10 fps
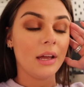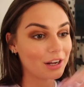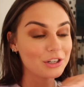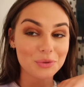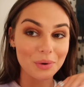
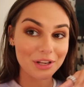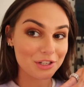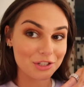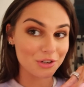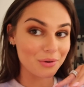I just wanted
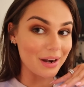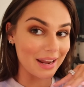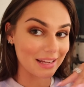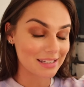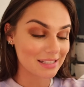to do a
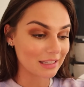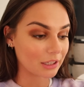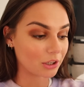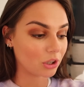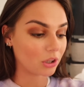nice
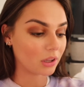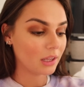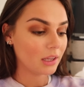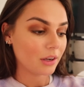little